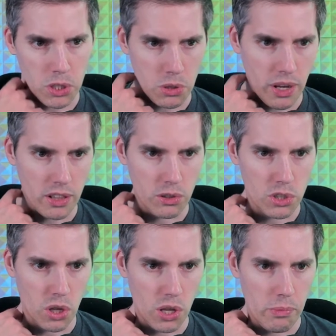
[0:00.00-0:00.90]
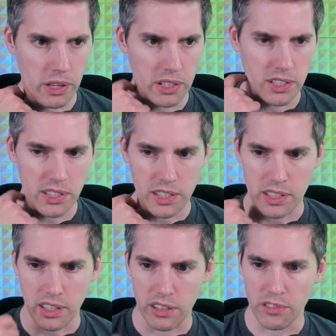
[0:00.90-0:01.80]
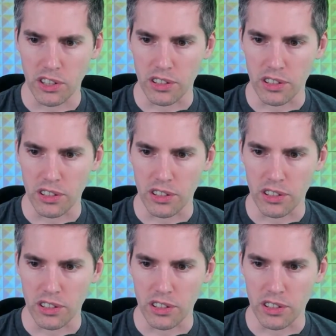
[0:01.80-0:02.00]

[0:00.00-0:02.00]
and loses all abilities until end of turn.